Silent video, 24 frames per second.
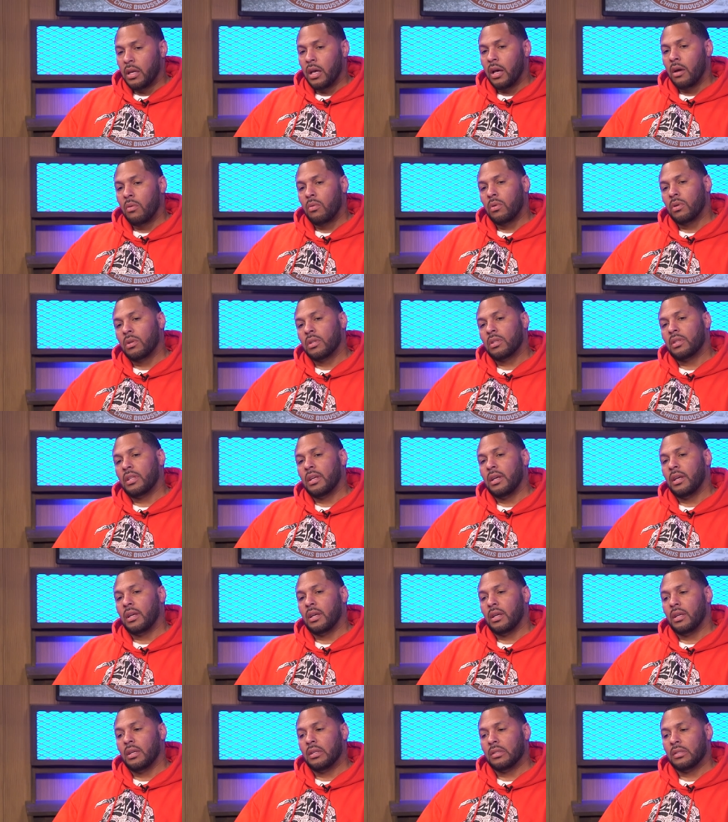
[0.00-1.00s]
Yeah, well, the
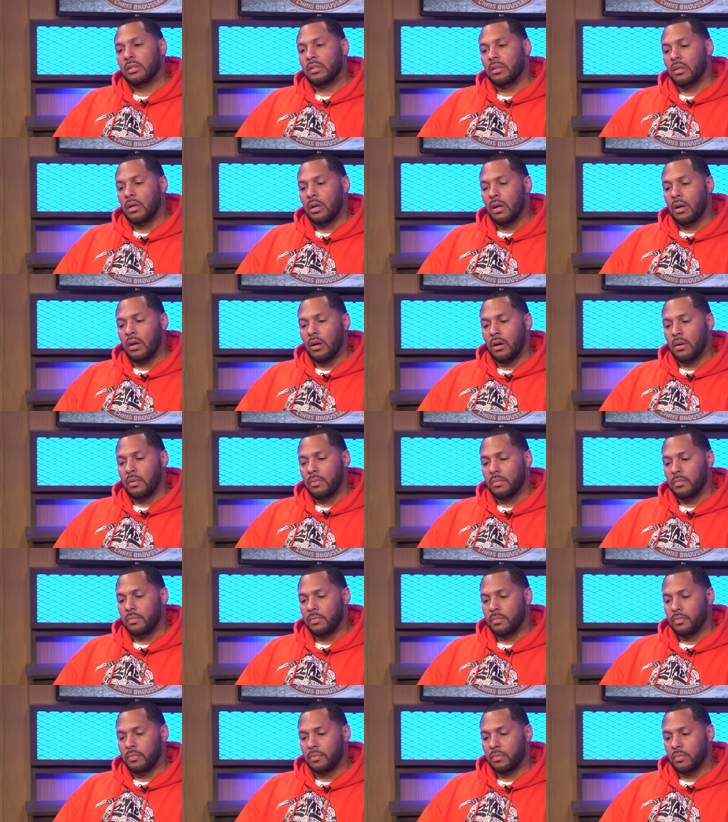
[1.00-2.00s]
thing is, uh,
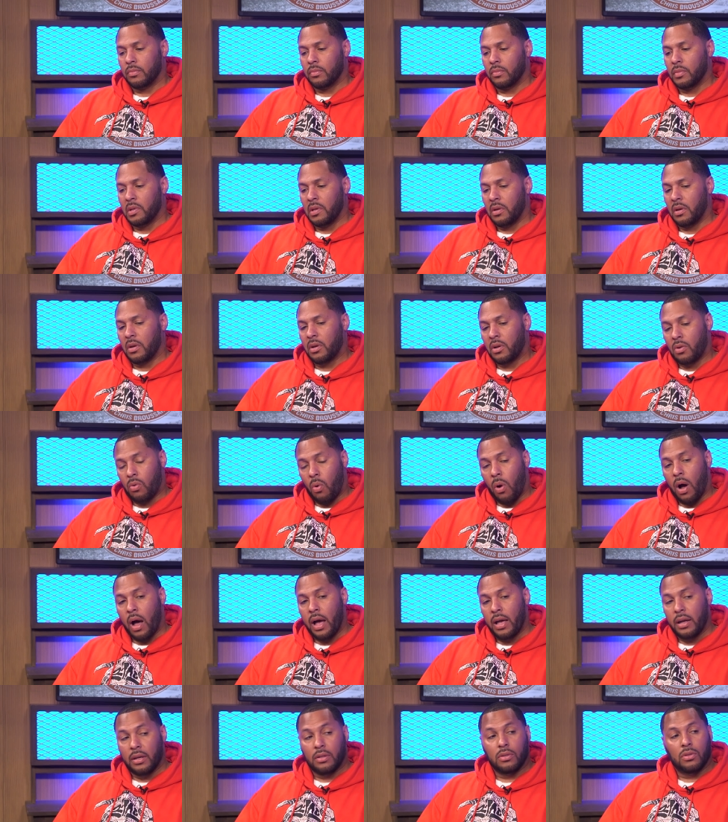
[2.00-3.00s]

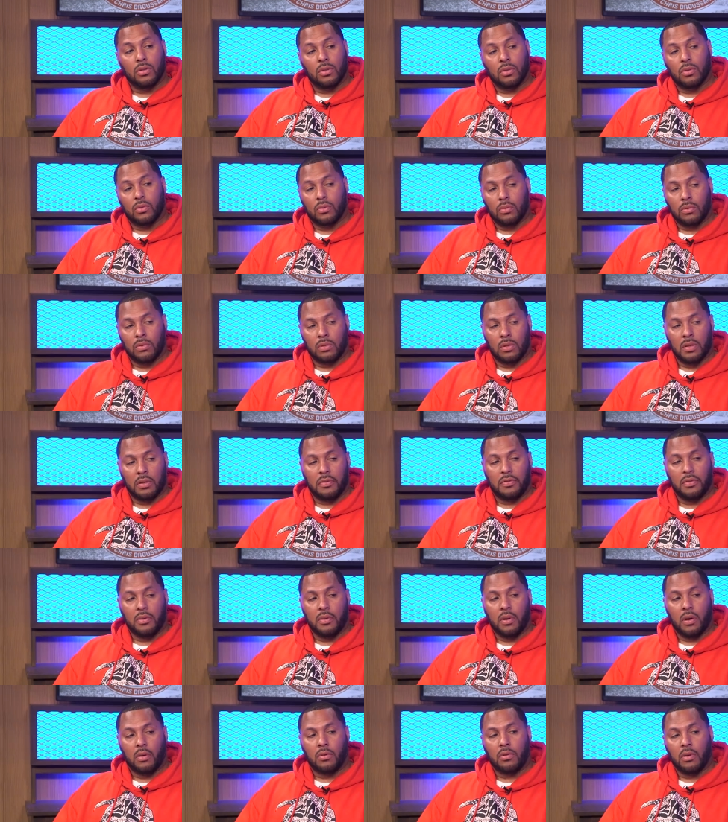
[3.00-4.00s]
quiet dude if
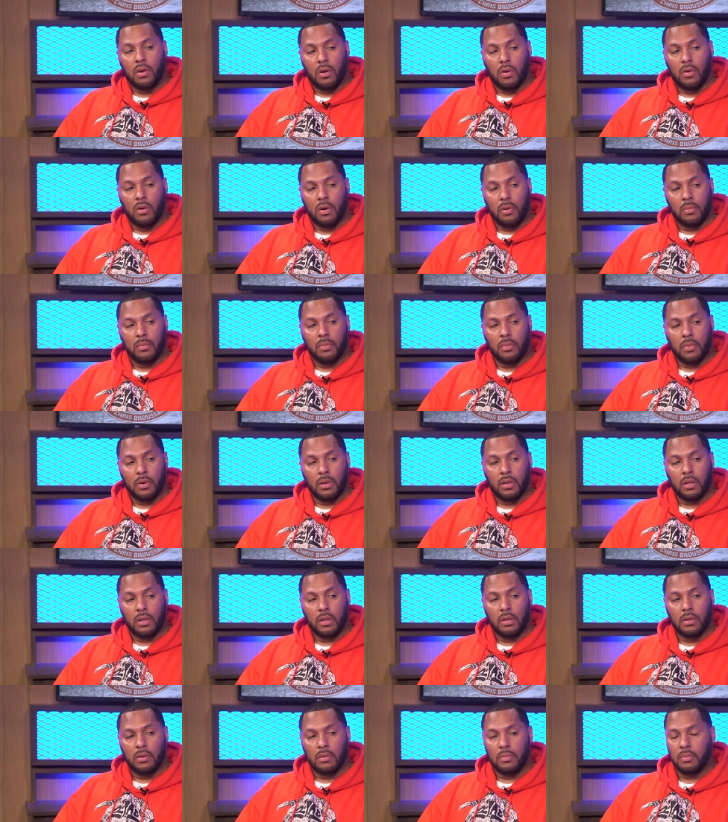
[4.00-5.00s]
you don't know him
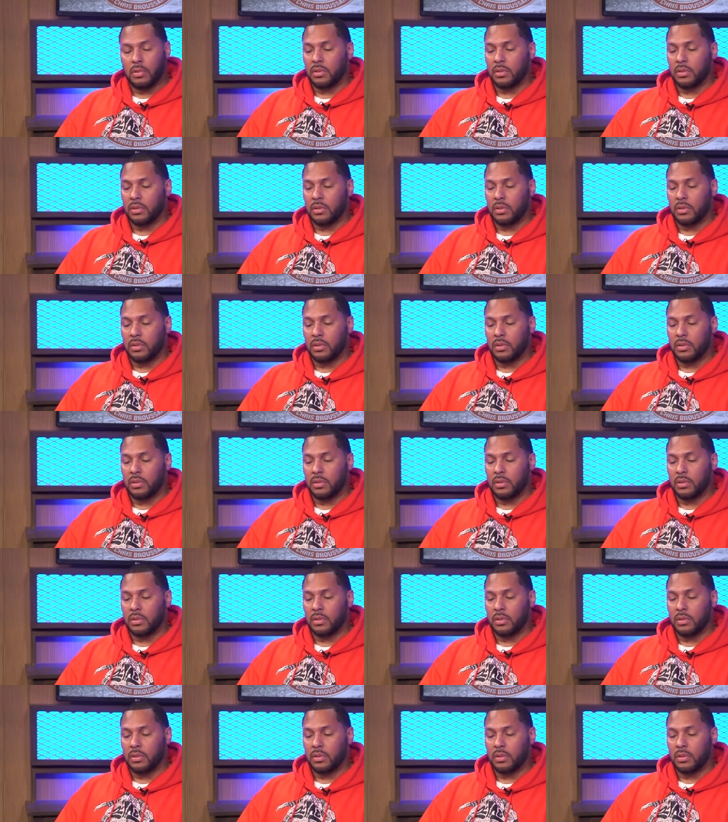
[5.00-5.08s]
really.